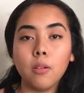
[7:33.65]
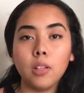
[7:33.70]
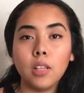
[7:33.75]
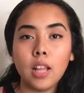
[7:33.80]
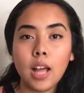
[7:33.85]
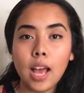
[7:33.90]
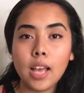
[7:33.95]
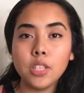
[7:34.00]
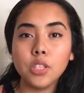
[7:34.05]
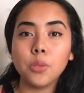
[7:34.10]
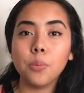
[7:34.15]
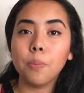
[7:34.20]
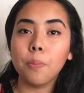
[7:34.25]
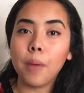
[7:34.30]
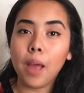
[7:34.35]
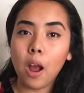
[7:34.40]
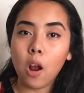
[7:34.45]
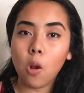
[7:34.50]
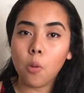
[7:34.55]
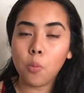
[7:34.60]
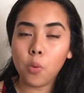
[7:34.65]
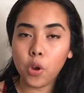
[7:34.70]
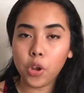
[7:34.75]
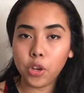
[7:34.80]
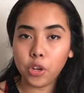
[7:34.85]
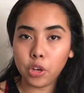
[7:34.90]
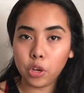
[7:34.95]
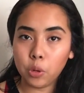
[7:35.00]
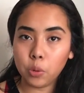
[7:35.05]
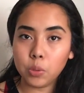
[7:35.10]
class
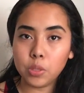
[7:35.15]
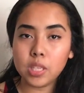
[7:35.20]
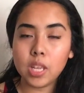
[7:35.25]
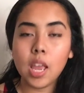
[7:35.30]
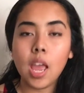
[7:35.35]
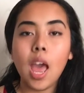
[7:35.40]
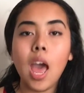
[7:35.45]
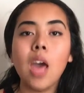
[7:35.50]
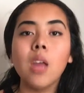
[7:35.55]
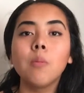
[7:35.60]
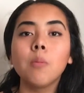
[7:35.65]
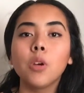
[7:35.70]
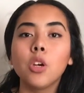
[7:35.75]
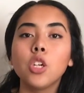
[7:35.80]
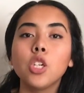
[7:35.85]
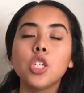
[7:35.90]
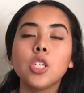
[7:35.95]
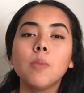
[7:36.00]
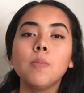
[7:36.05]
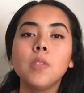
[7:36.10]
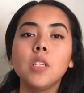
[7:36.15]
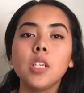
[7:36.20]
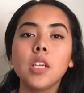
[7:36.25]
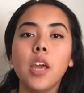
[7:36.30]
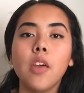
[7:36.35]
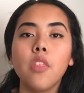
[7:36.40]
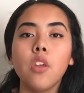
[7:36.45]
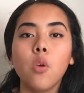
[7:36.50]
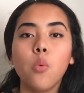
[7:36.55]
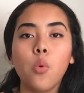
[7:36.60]
PowerPoint notes and merged them
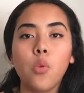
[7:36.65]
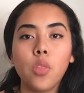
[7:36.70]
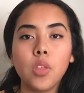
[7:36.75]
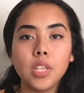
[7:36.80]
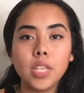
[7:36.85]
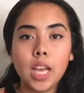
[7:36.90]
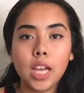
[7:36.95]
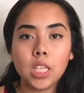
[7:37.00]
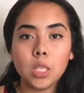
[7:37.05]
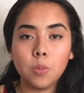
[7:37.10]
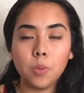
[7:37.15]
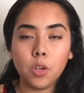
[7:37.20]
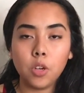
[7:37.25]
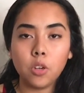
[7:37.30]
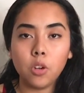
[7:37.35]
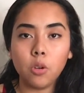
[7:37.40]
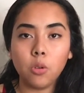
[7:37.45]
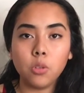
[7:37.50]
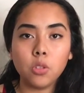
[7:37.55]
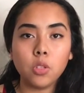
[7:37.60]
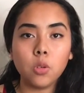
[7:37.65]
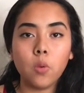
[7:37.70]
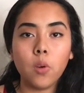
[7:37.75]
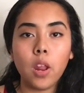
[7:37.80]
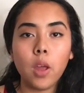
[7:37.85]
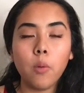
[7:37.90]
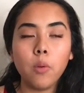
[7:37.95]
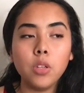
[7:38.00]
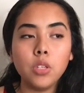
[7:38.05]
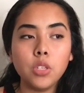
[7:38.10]
together with the textbook notes. So what
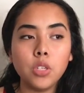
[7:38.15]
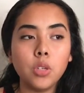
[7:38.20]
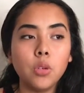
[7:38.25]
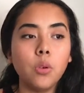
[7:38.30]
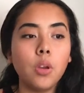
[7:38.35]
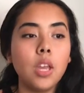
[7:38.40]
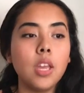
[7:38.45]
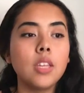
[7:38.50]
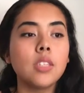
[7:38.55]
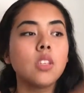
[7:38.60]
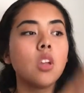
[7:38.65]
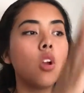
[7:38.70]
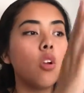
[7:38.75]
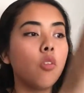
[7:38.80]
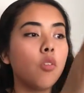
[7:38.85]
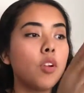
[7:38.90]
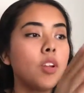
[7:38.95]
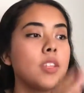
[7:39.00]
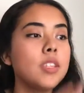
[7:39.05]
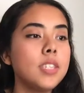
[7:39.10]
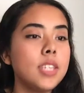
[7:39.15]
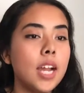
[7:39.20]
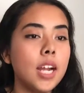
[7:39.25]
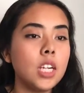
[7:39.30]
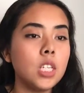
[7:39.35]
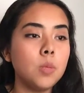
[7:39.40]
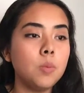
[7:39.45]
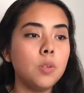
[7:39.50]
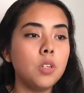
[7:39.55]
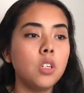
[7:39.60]
I would do is read the
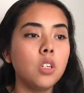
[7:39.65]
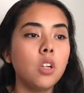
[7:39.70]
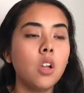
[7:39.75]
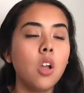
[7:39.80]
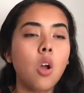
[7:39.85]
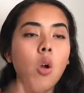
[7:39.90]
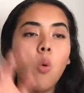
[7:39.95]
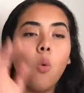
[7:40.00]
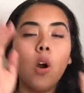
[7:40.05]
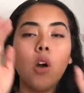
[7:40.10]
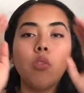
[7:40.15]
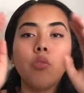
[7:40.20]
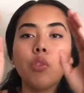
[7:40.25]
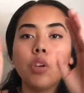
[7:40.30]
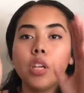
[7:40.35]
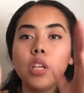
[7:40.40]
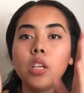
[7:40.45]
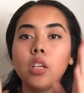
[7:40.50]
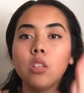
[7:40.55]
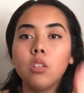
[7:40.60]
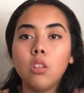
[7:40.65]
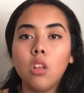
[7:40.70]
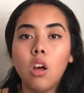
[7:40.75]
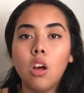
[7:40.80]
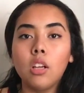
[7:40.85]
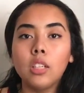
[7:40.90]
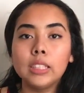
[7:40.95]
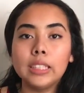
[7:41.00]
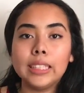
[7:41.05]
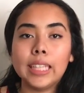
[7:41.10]
textbook while reading
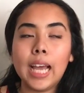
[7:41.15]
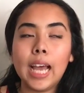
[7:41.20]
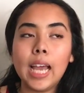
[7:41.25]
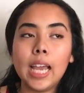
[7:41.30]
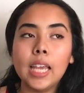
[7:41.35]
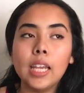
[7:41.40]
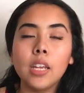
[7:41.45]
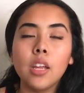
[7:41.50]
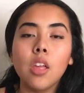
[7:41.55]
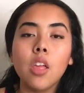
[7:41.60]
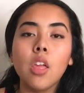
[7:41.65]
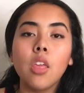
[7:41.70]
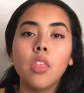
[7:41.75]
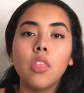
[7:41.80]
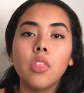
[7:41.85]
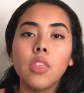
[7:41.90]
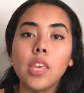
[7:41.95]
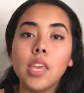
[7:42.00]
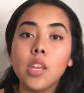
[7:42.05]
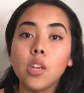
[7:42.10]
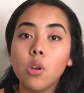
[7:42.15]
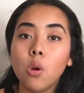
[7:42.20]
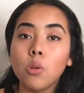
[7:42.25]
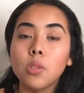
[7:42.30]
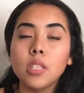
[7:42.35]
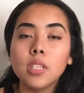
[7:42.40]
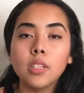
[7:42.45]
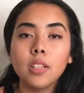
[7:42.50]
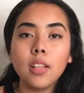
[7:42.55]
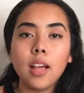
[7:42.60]
alongside the
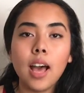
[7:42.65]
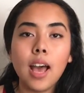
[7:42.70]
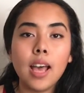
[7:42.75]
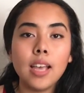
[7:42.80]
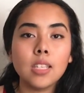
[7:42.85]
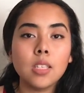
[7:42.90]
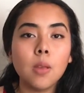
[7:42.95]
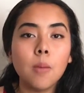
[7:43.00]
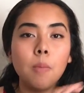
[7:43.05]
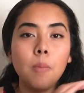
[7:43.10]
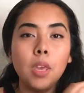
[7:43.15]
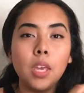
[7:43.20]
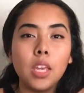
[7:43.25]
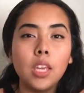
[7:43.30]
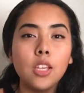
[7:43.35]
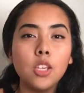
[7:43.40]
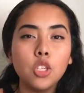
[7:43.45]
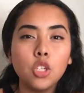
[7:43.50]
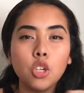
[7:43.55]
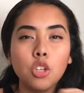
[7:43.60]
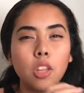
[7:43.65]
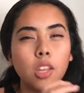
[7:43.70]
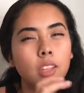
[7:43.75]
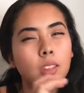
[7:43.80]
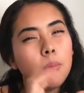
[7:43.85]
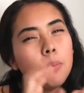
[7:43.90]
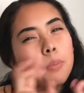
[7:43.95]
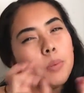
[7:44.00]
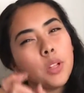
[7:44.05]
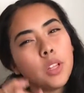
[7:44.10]
notes in class, making sure like
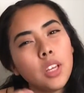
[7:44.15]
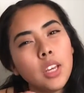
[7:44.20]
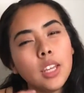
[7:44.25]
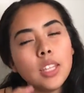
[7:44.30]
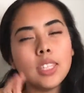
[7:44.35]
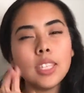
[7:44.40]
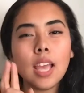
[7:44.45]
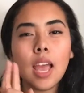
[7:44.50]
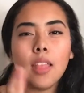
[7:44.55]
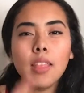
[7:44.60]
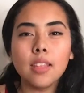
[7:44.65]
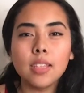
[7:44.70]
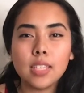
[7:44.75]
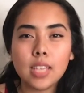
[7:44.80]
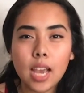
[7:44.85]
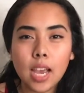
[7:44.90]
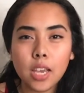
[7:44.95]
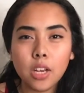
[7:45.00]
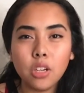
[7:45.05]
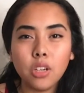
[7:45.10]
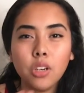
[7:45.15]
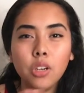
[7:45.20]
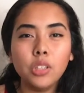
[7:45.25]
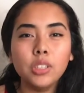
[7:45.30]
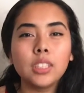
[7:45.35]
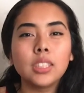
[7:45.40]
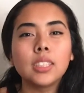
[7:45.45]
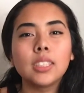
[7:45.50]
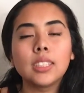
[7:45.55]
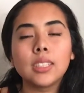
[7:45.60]
the bullets and the
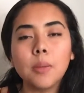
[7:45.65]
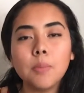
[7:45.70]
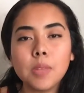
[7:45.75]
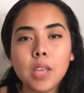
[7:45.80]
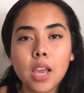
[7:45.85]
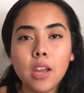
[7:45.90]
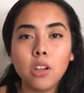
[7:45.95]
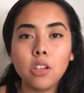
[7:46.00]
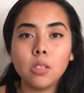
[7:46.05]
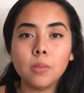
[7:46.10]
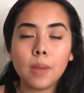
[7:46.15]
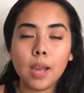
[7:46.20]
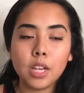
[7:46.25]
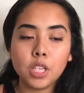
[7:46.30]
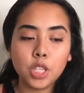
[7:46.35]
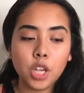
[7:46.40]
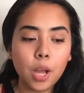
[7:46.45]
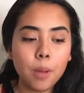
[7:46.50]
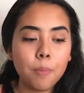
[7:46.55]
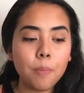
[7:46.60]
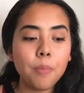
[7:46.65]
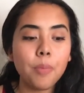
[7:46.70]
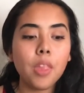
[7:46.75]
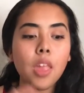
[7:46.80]
titles and the subtitles match up.